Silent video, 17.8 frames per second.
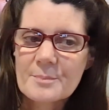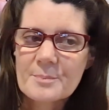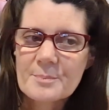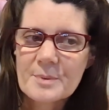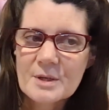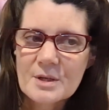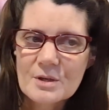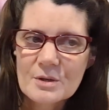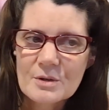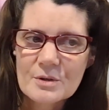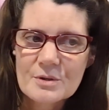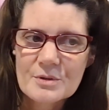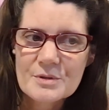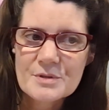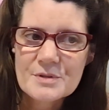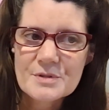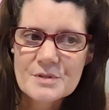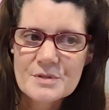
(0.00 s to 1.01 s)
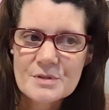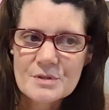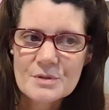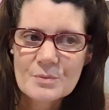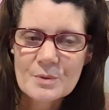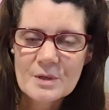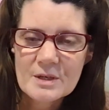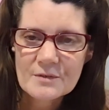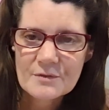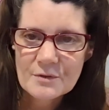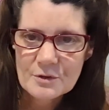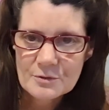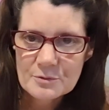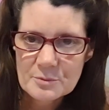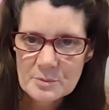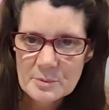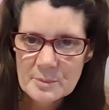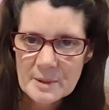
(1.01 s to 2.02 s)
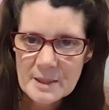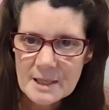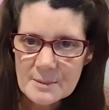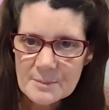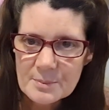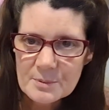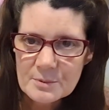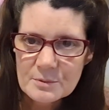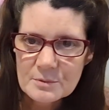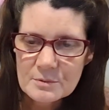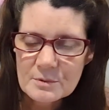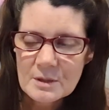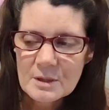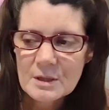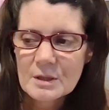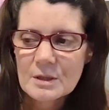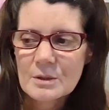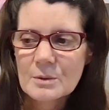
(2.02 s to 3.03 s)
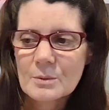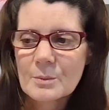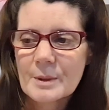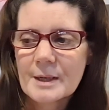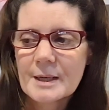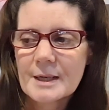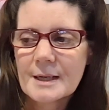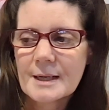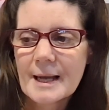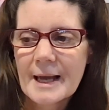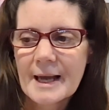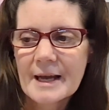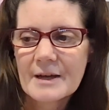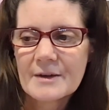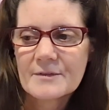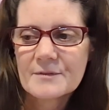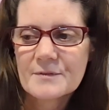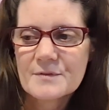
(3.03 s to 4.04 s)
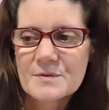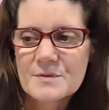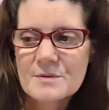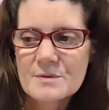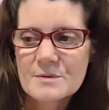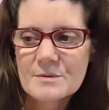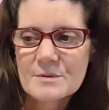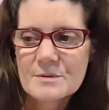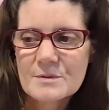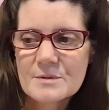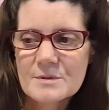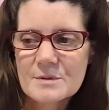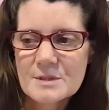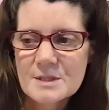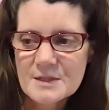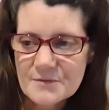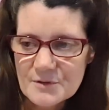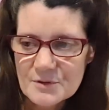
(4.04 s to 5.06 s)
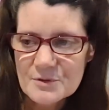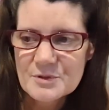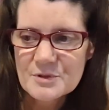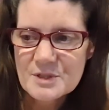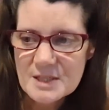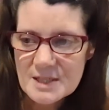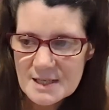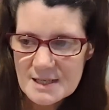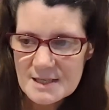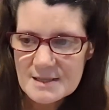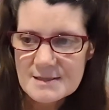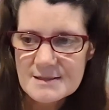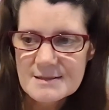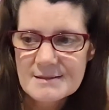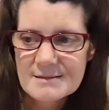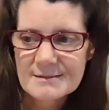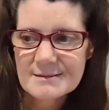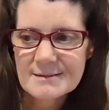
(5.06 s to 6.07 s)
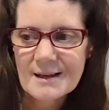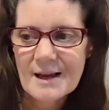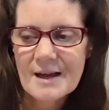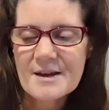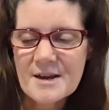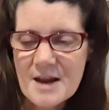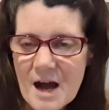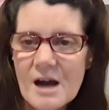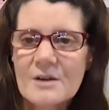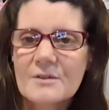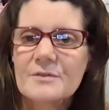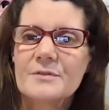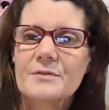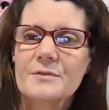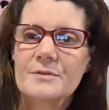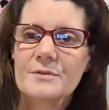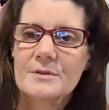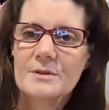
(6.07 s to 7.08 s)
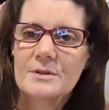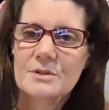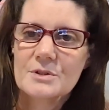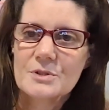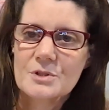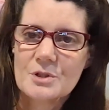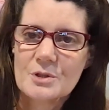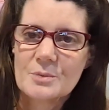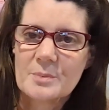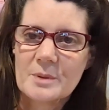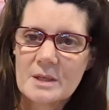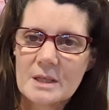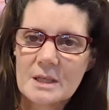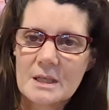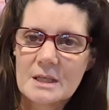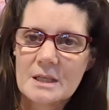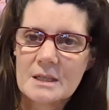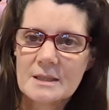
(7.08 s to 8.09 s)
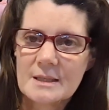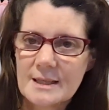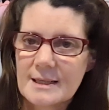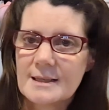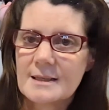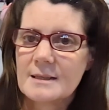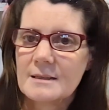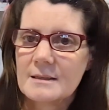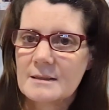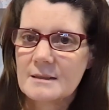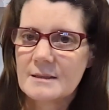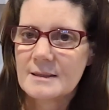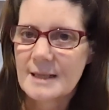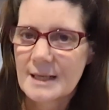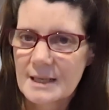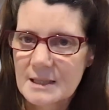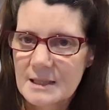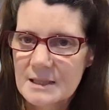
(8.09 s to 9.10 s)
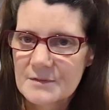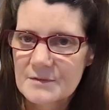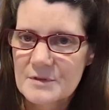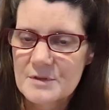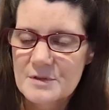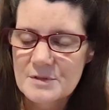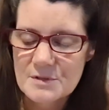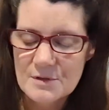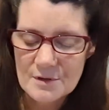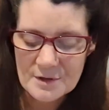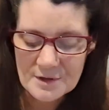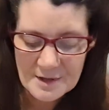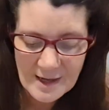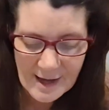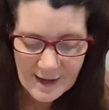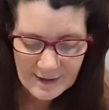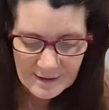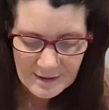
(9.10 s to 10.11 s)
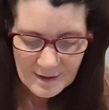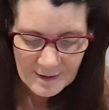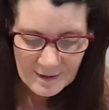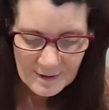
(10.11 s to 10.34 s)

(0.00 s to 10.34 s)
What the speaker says: because we are vulnerable people. We have difficulties enough to be needing caregivers, okay?